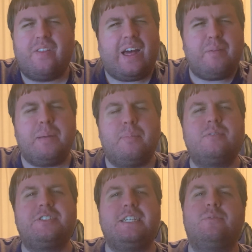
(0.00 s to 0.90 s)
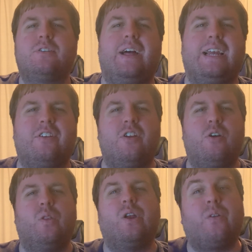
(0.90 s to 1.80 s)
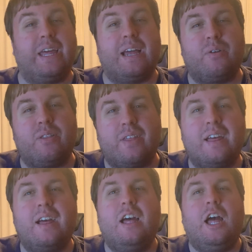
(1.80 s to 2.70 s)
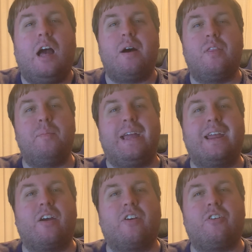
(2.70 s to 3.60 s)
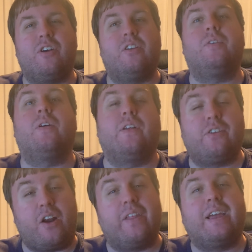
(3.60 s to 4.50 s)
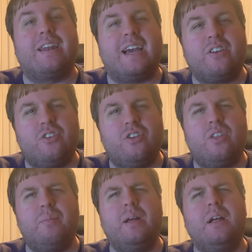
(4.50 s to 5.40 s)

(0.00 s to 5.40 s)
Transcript: A lot of people seem to like to know literally everything about the main character and to feel entirely connected to them,